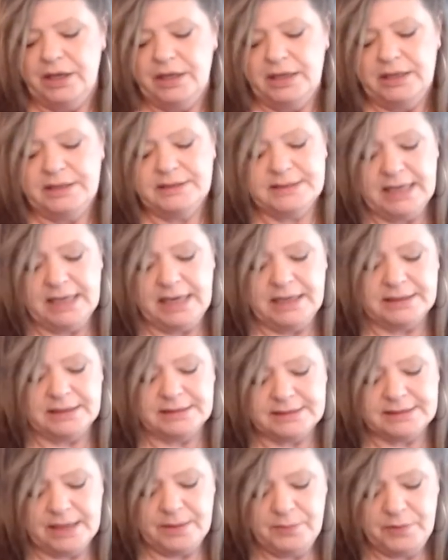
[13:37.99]
It's like
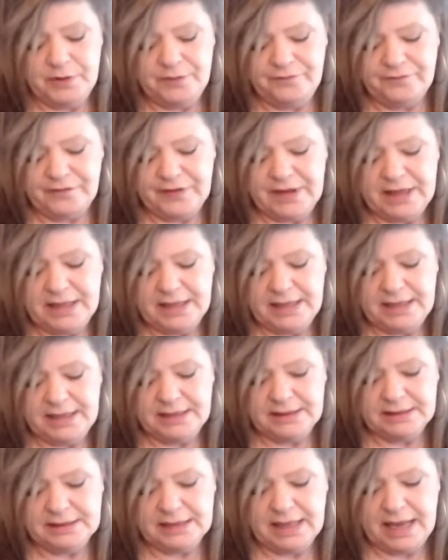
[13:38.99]
someone
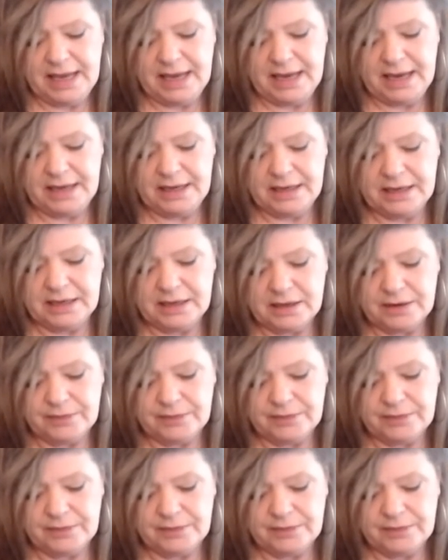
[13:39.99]
feeling like